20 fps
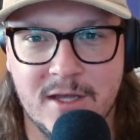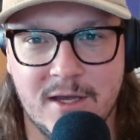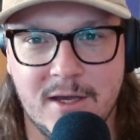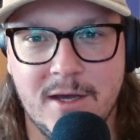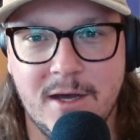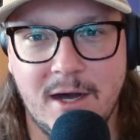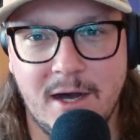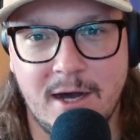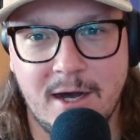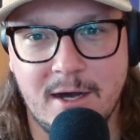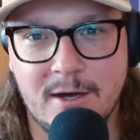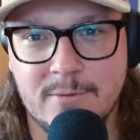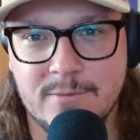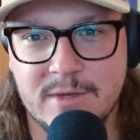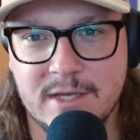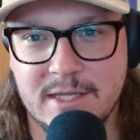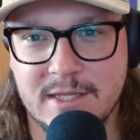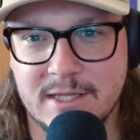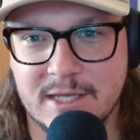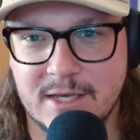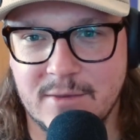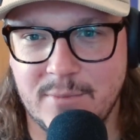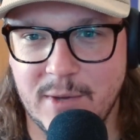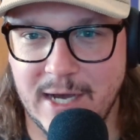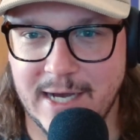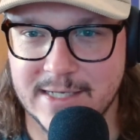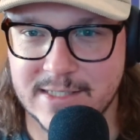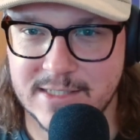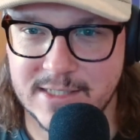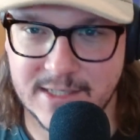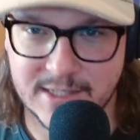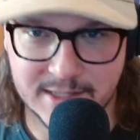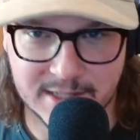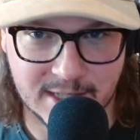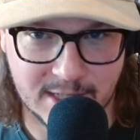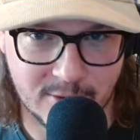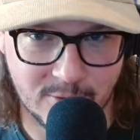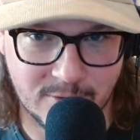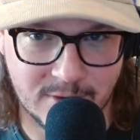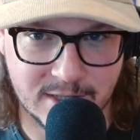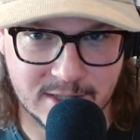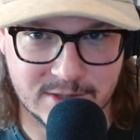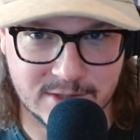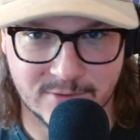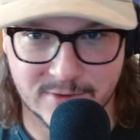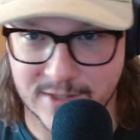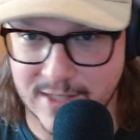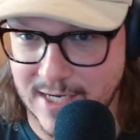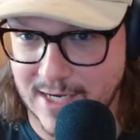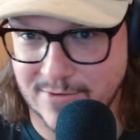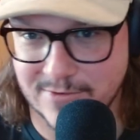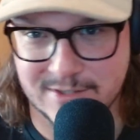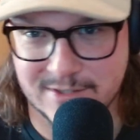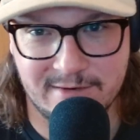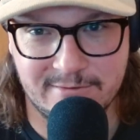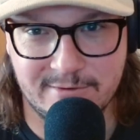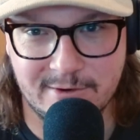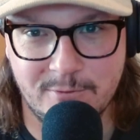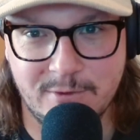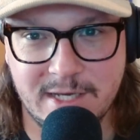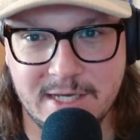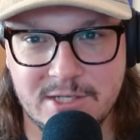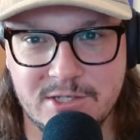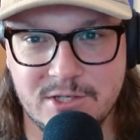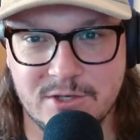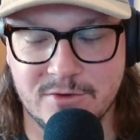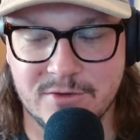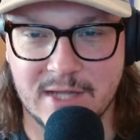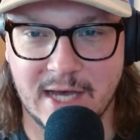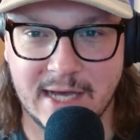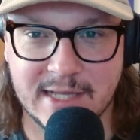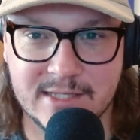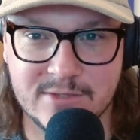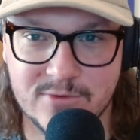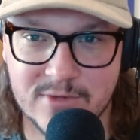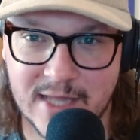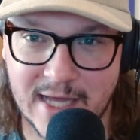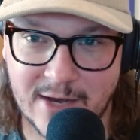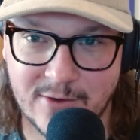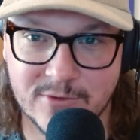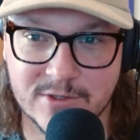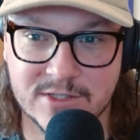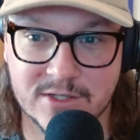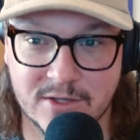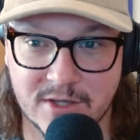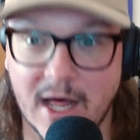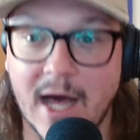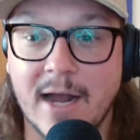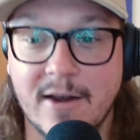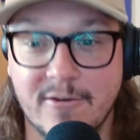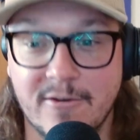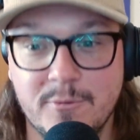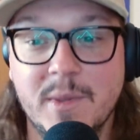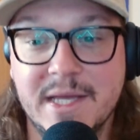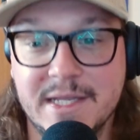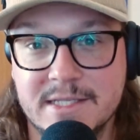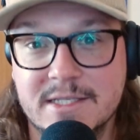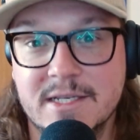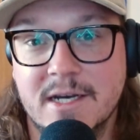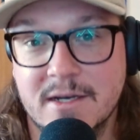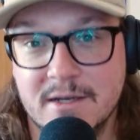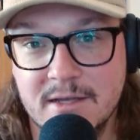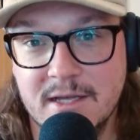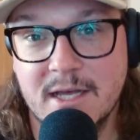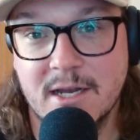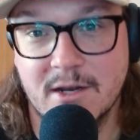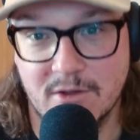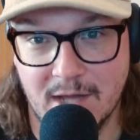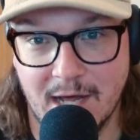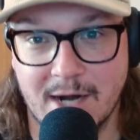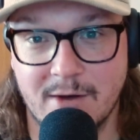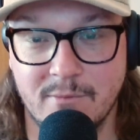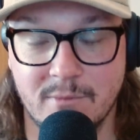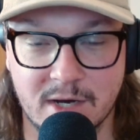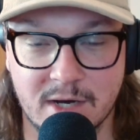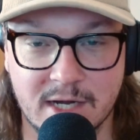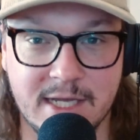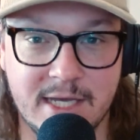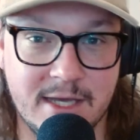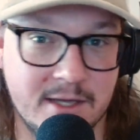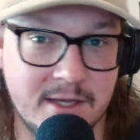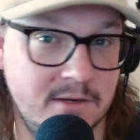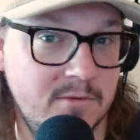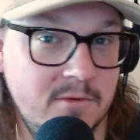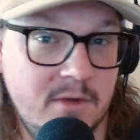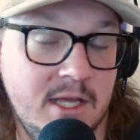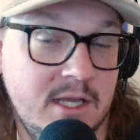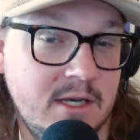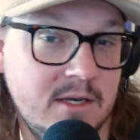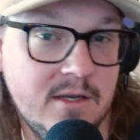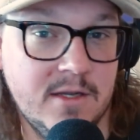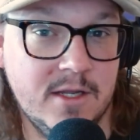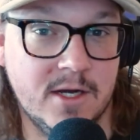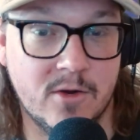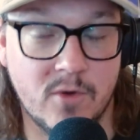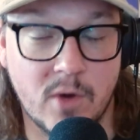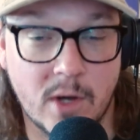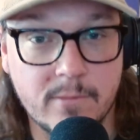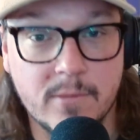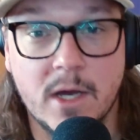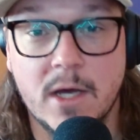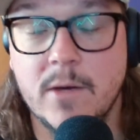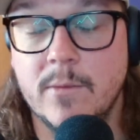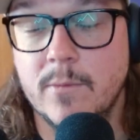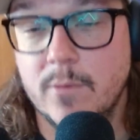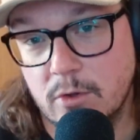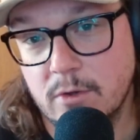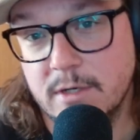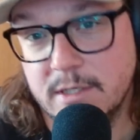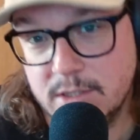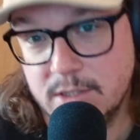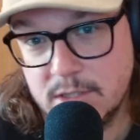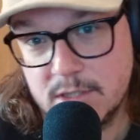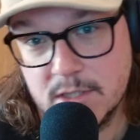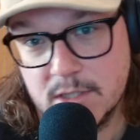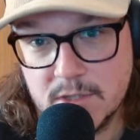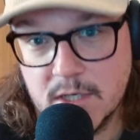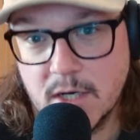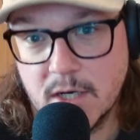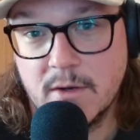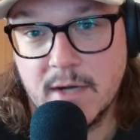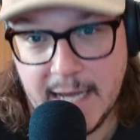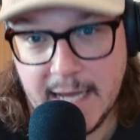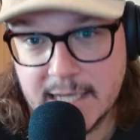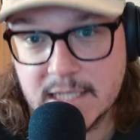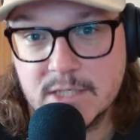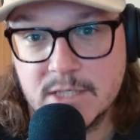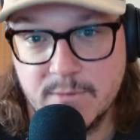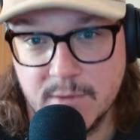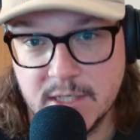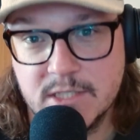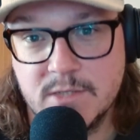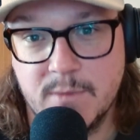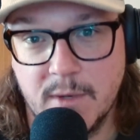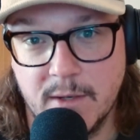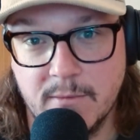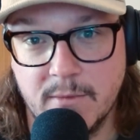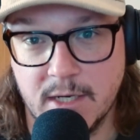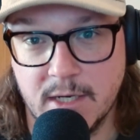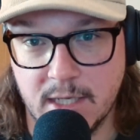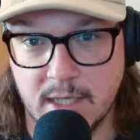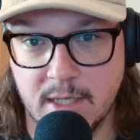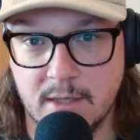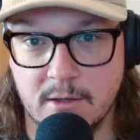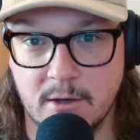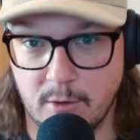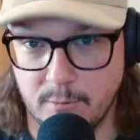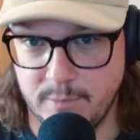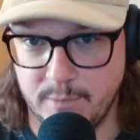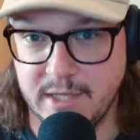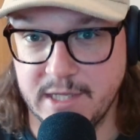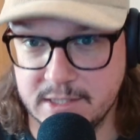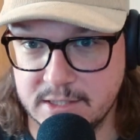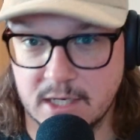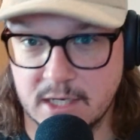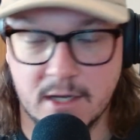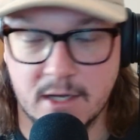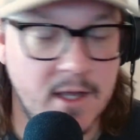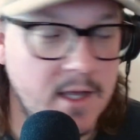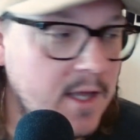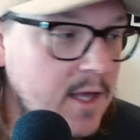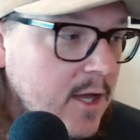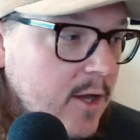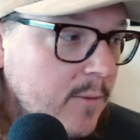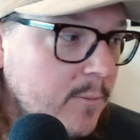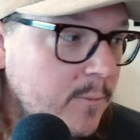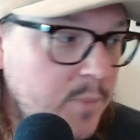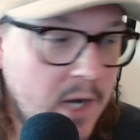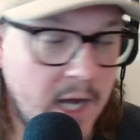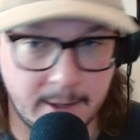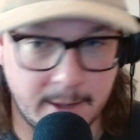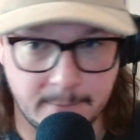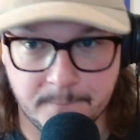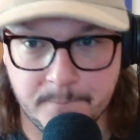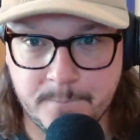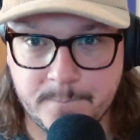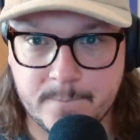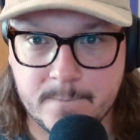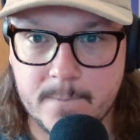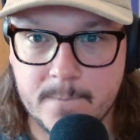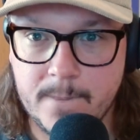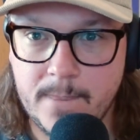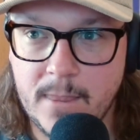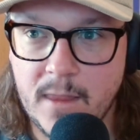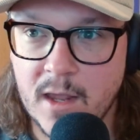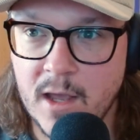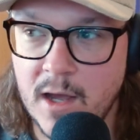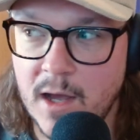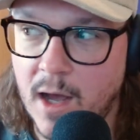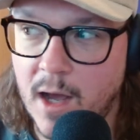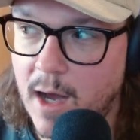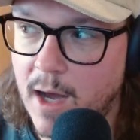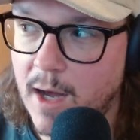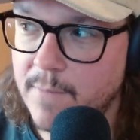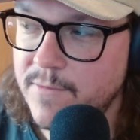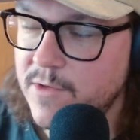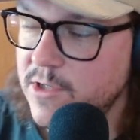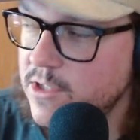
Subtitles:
in the capacity that it was where that was every week too. That was a lot of pizza and a lot of money and I'm unemployed. So don't ask me to spend money on pizza. But there's